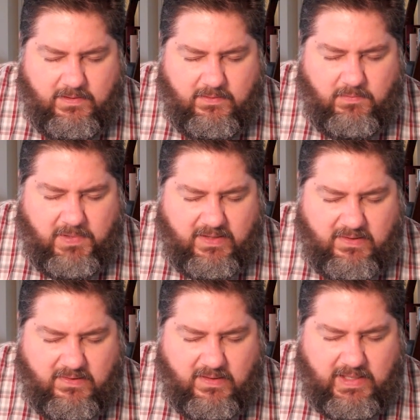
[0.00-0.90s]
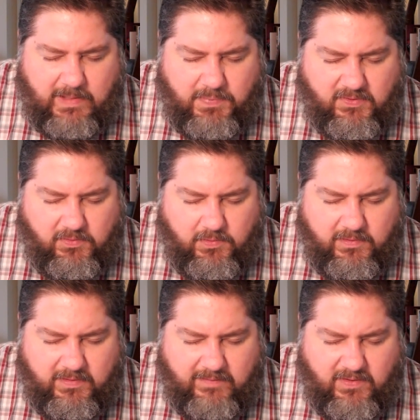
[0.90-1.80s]
So bless us and keep us,
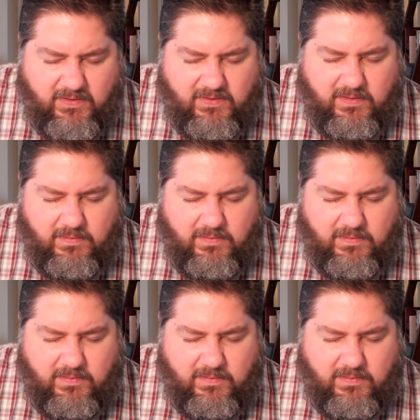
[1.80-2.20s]
Lord. Give us